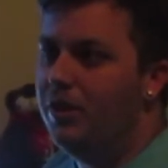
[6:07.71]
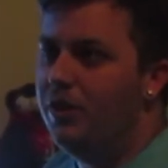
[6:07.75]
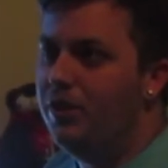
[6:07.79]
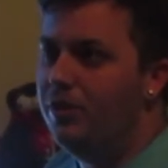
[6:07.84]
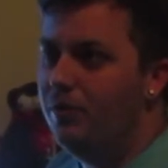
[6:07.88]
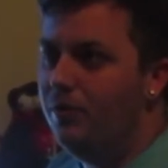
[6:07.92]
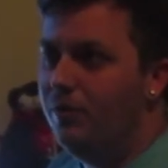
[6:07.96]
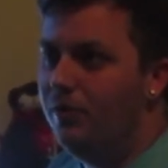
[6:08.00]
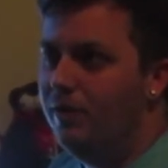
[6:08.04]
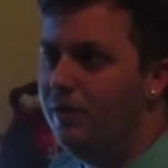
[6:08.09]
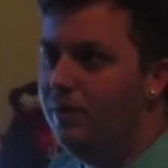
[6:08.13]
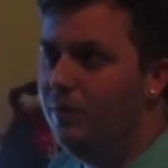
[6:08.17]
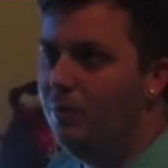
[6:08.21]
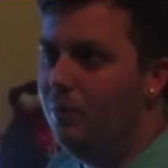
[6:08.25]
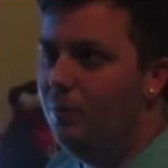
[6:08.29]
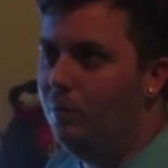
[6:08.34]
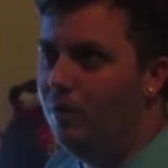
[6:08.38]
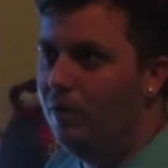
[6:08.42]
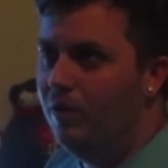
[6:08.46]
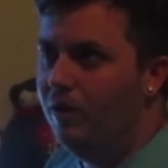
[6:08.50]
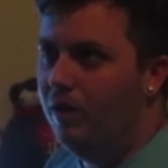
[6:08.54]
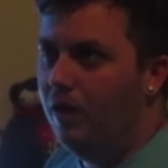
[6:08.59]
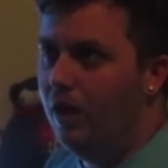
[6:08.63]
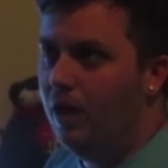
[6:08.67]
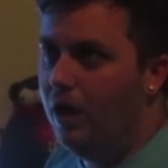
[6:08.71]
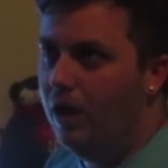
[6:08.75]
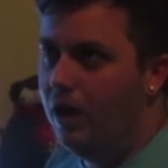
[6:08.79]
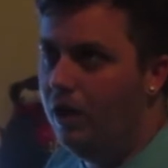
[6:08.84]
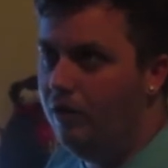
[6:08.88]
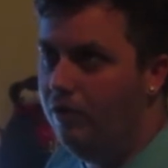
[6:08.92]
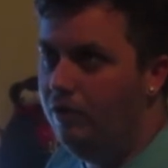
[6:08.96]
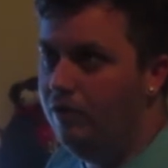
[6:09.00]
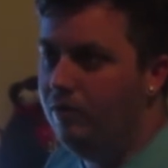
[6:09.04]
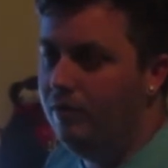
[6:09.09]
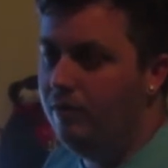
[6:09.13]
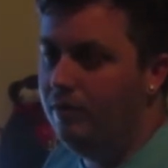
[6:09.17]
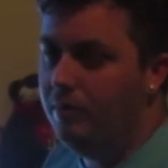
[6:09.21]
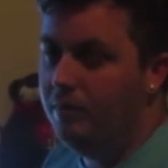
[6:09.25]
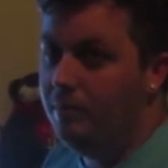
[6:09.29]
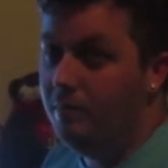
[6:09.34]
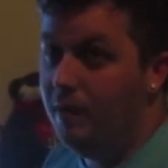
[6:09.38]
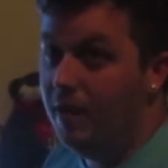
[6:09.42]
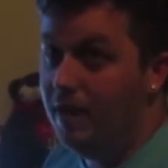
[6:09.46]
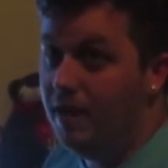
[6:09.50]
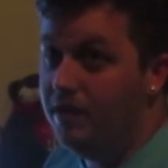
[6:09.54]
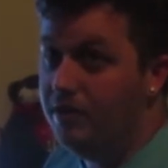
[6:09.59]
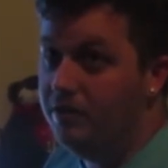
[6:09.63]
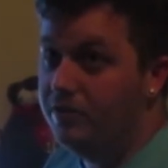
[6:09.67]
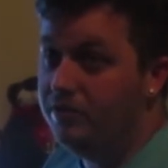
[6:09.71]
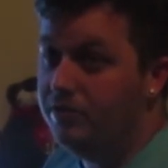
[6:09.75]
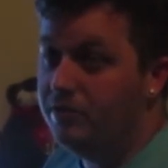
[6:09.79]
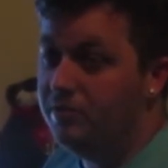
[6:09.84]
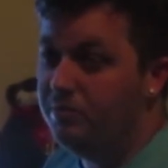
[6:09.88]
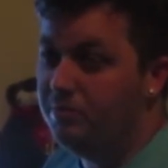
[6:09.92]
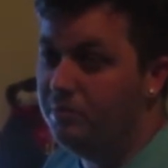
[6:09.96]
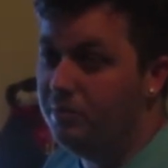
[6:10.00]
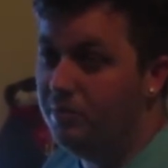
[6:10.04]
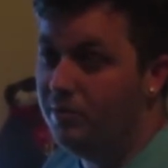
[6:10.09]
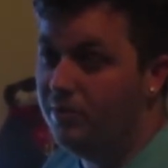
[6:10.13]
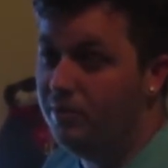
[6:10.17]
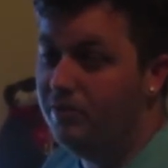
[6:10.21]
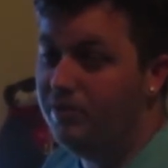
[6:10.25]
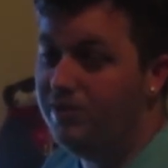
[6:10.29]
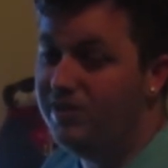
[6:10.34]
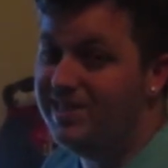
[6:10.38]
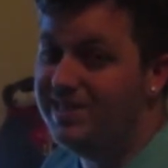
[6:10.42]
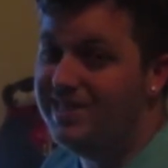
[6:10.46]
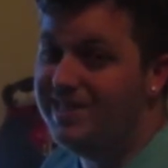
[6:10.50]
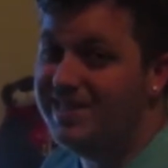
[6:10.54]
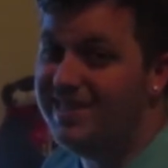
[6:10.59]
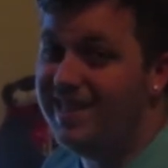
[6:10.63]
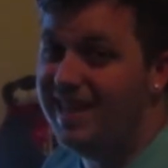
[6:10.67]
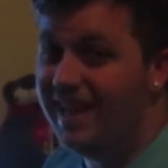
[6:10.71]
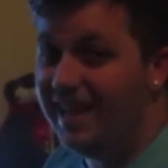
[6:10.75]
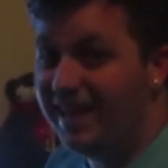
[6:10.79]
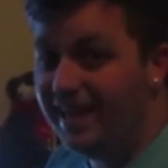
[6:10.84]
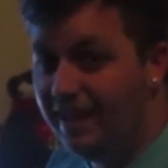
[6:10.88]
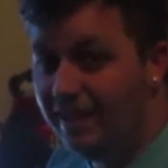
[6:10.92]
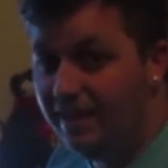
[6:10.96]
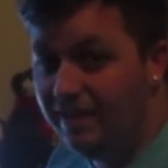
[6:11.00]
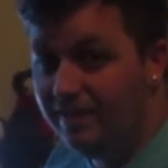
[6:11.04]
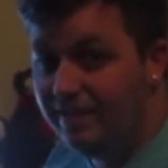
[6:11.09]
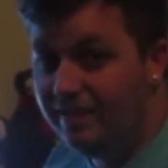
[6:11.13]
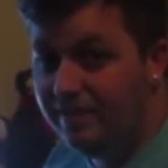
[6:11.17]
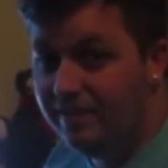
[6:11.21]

3,100 miles per second.